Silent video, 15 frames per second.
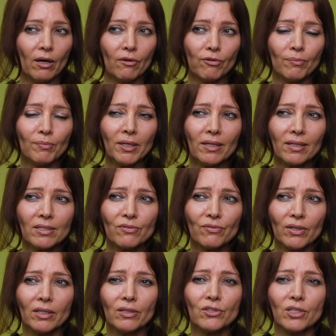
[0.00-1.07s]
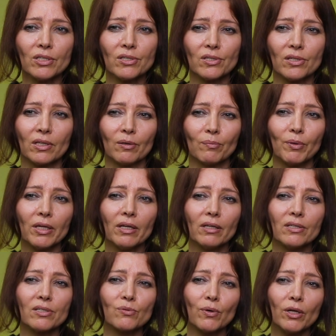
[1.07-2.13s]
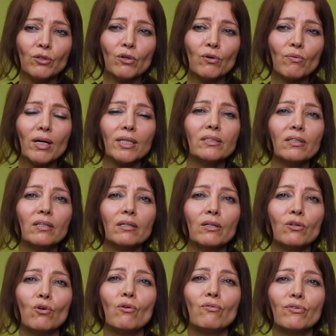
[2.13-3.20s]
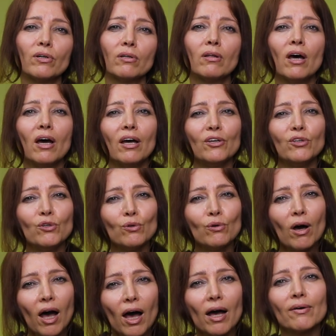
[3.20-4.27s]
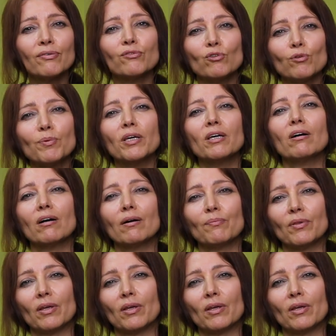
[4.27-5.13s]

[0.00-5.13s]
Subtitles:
For me, that's very interesting, because when you're writing a novel, you have to become